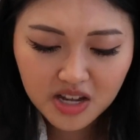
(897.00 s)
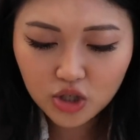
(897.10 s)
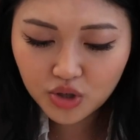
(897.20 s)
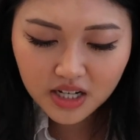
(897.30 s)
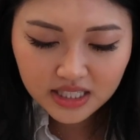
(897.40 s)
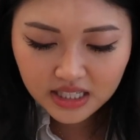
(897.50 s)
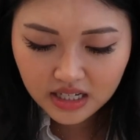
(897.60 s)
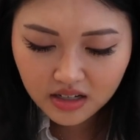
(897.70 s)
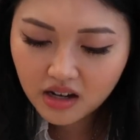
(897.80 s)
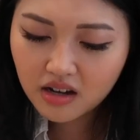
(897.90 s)

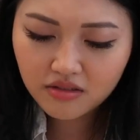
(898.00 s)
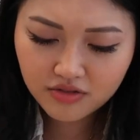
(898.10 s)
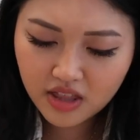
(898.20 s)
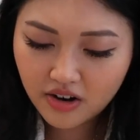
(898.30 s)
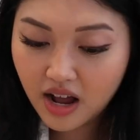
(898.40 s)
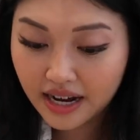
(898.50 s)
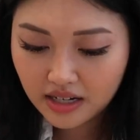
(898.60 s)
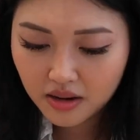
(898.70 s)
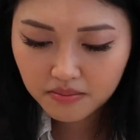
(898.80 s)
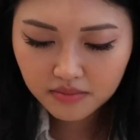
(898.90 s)
intricacy of their
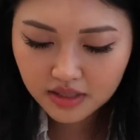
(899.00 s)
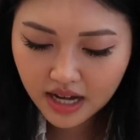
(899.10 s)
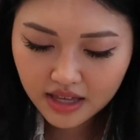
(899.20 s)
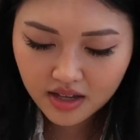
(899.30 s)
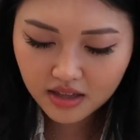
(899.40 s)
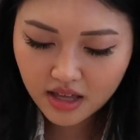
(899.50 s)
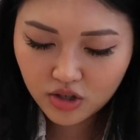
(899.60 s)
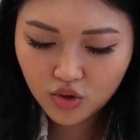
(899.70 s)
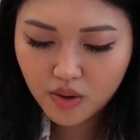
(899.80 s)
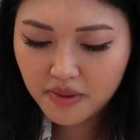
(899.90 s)
items. I think they
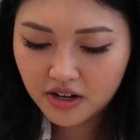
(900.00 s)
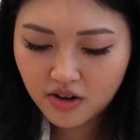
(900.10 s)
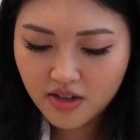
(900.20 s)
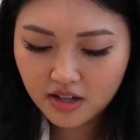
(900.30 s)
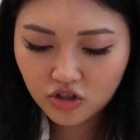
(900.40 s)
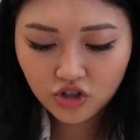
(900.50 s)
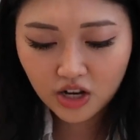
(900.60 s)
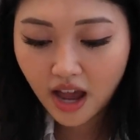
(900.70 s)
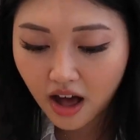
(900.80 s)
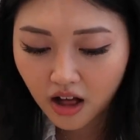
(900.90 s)
do it better than
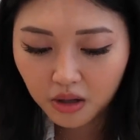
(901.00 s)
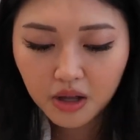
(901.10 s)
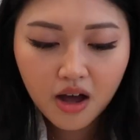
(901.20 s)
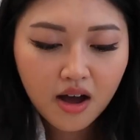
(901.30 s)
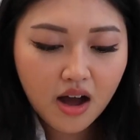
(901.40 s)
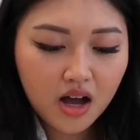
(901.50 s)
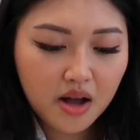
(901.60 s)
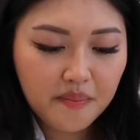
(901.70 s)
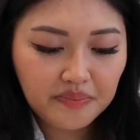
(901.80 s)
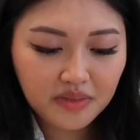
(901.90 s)
Chanel,
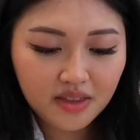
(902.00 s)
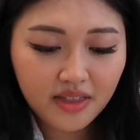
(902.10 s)
than